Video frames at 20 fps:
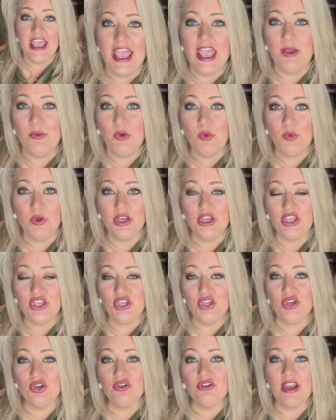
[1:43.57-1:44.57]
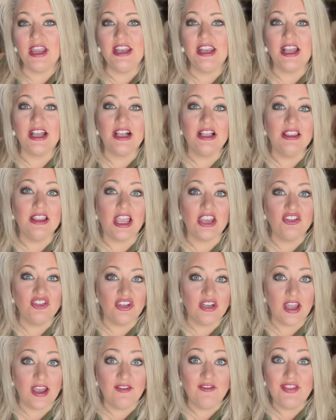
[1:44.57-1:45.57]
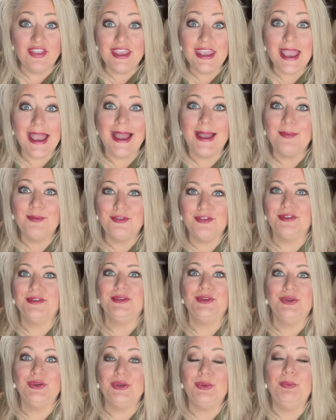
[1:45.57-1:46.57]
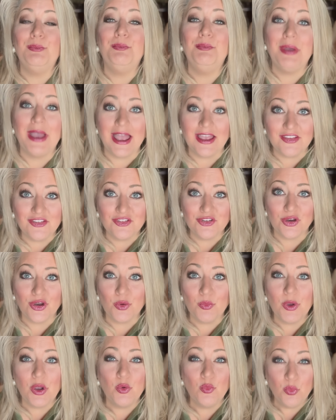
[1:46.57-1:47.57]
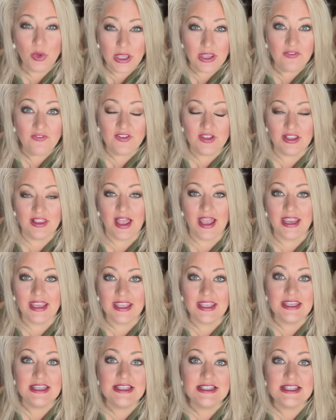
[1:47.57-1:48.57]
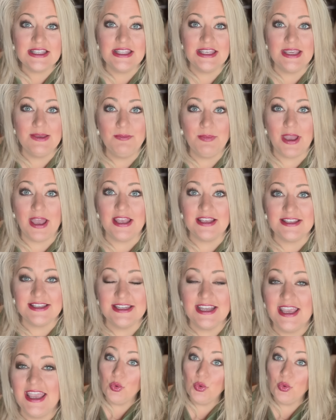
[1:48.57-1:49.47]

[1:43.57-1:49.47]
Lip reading: and we want to curate a collection of the absolute best, or what we feel like is the best.